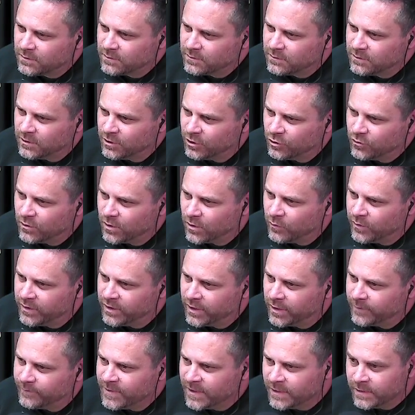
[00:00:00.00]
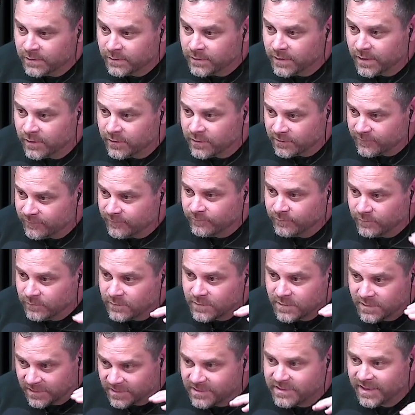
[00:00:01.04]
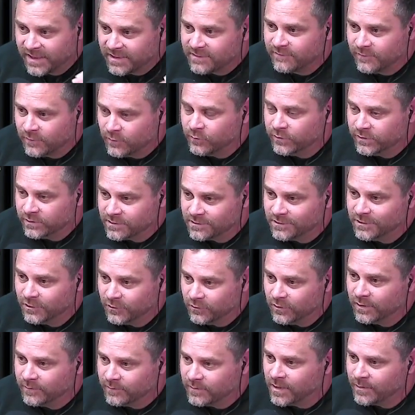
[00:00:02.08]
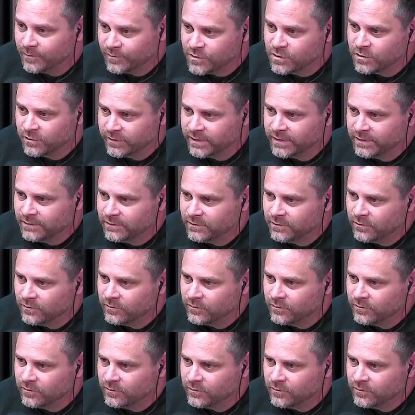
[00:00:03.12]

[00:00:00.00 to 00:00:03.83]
You know, growing up. Now, the successful ones do. I'm sure they do.